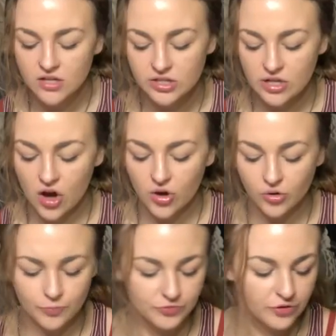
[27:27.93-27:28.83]

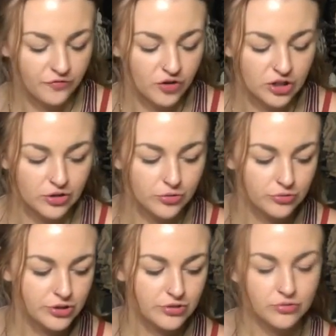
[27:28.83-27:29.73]
So for
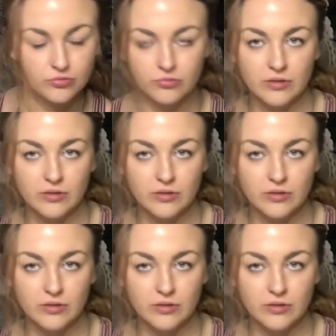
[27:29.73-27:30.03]
you to,